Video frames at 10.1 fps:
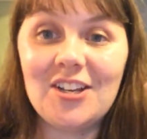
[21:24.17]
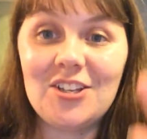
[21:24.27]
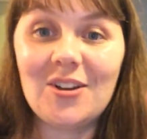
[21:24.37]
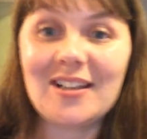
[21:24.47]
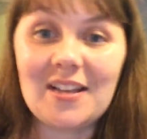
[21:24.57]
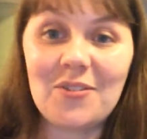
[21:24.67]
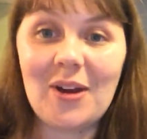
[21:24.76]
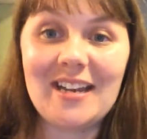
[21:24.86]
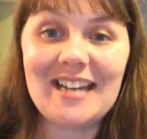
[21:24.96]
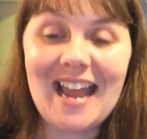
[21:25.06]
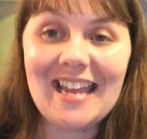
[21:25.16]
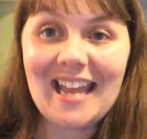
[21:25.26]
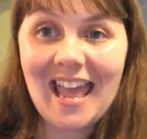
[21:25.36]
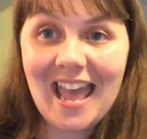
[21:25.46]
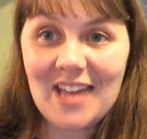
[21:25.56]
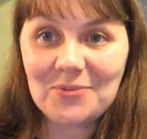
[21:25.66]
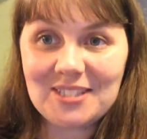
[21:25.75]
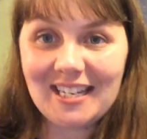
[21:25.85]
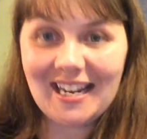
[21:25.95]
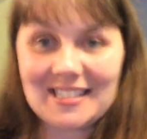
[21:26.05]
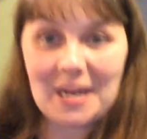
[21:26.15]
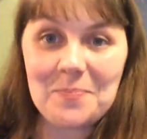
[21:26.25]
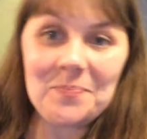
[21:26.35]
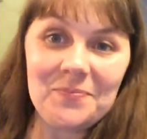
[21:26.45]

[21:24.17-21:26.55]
You guys have a great night, and we'll see you next time.